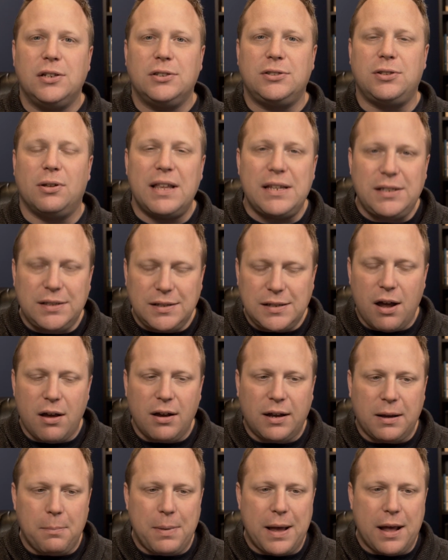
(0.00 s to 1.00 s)
So let's
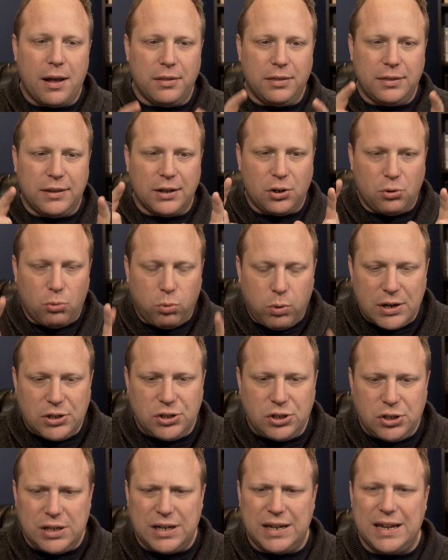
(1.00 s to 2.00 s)
talk about the
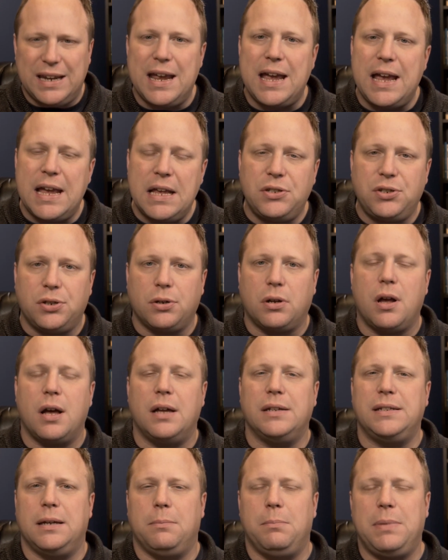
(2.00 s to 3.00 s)
question and answer
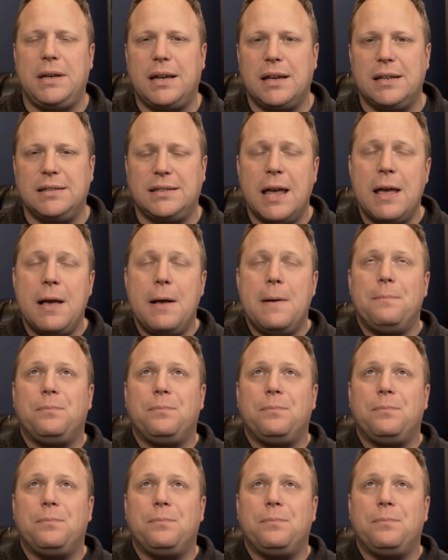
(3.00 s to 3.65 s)
content, because